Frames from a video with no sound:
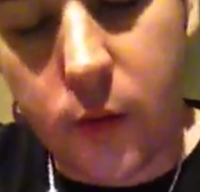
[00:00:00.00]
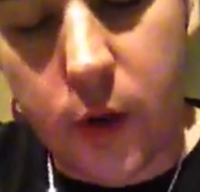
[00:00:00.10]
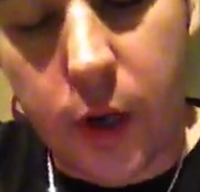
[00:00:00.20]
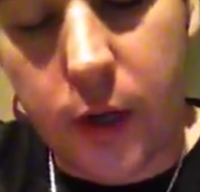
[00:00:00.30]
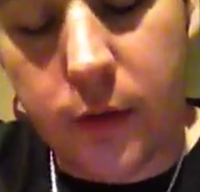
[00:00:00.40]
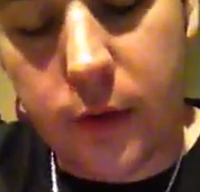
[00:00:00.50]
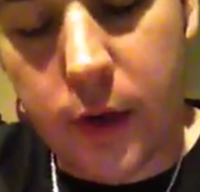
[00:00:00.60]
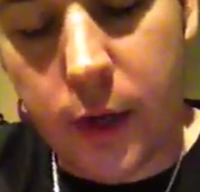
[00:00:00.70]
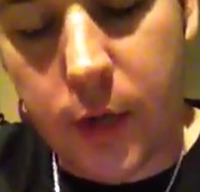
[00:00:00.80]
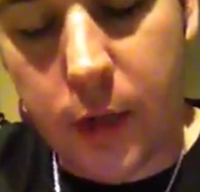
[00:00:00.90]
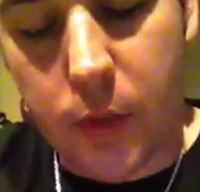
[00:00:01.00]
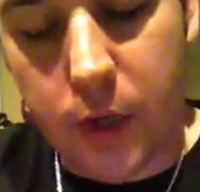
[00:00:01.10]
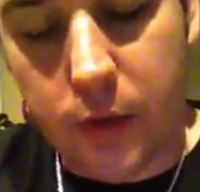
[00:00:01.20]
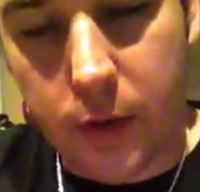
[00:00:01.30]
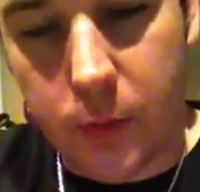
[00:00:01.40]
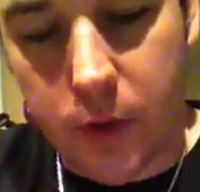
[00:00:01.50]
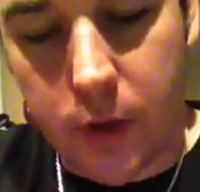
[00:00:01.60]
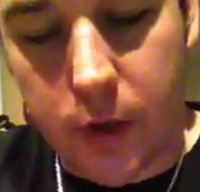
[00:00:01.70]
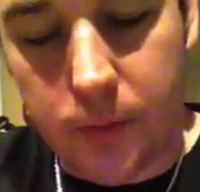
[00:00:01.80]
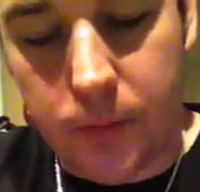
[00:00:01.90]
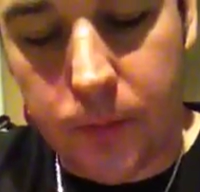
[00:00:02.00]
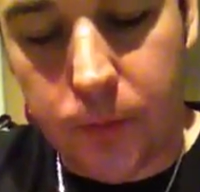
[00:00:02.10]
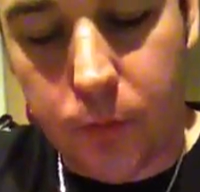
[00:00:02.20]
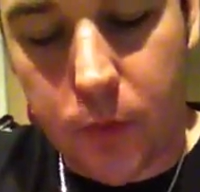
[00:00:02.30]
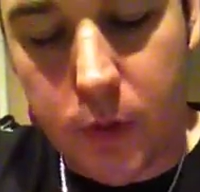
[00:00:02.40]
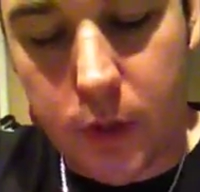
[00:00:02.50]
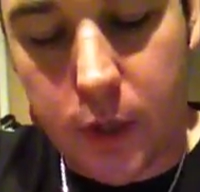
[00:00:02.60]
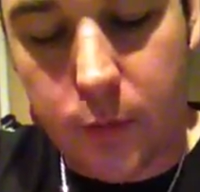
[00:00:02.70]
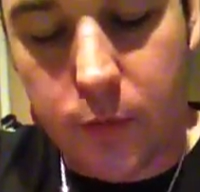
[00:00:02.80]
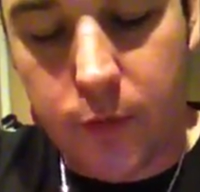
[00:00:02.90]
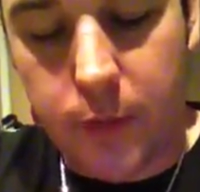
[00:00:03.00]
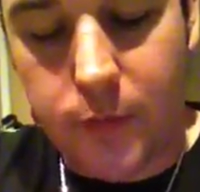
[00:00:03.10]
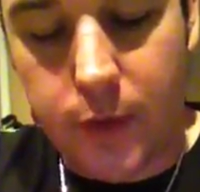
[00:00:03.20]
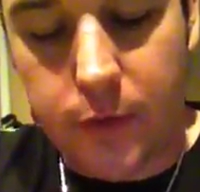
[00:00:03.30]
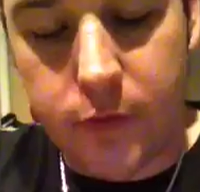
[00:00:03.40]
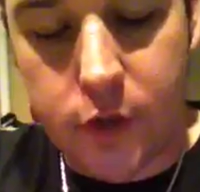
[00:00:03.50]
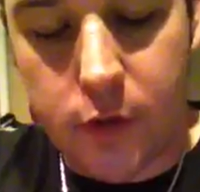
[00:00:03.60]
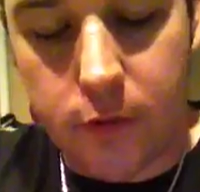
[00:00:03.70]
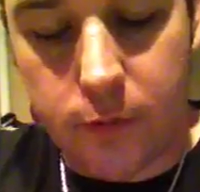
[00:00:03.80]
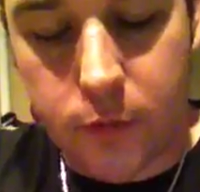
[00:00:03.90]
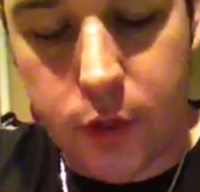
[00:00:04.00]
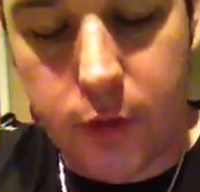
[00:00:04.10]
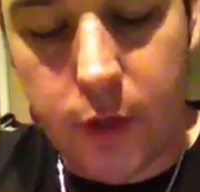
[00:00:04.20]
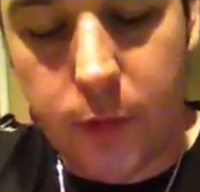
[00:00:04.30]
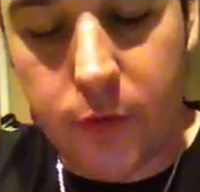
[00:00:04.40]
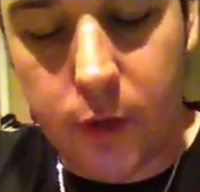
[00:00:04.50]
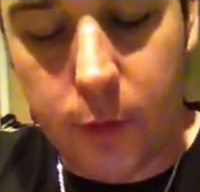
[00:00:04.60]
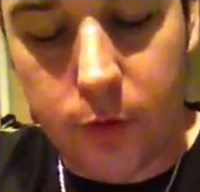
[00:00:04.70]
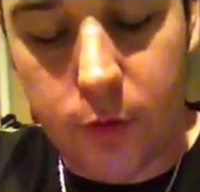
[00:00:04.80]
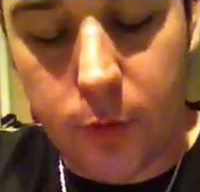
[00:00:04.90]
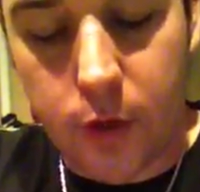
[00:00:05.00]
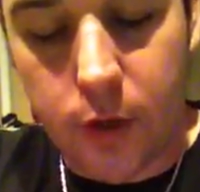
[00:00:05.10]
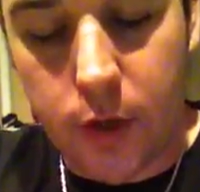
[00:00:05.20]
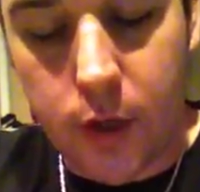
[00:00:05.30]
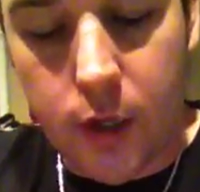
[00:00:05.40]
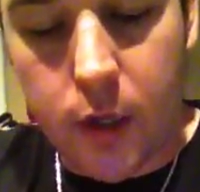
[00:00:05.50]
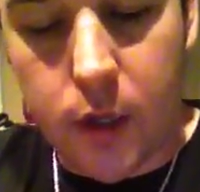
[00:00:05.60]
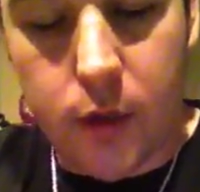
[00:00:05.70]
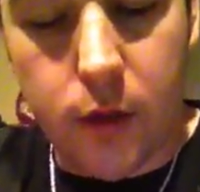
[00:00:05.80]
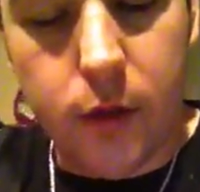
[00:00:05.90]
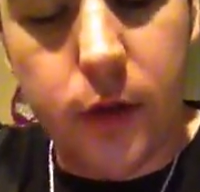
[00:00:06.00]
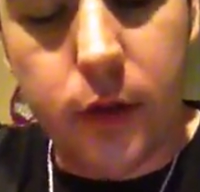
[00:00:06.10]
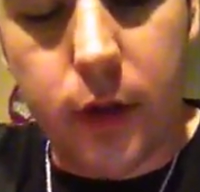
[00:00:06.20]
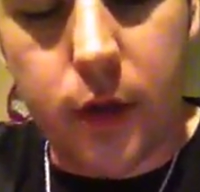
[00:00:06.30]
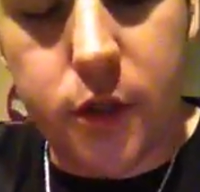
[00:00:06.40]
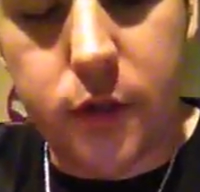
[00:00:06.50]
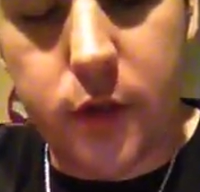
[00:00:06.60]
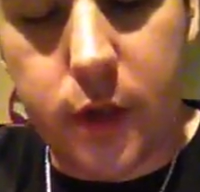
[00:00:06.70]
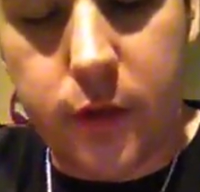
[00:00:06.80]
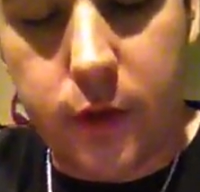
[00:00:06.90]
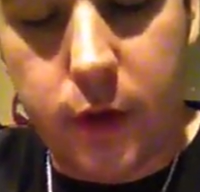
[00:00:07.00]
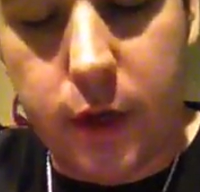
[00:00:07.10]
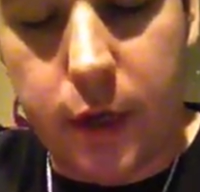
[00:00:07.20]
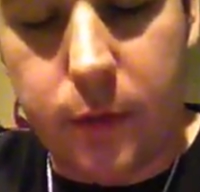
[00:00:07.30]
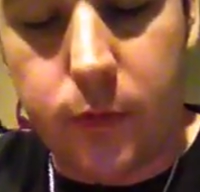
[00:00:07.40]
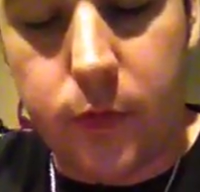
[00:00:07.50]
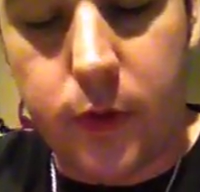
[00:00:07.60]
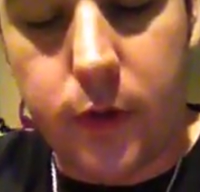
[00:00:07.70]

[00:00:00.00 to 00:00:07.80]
Ahead of time, I had picked up a couple vape safes. Cheryl from Cherry Vape sent them out to me. The issue that's going to happen with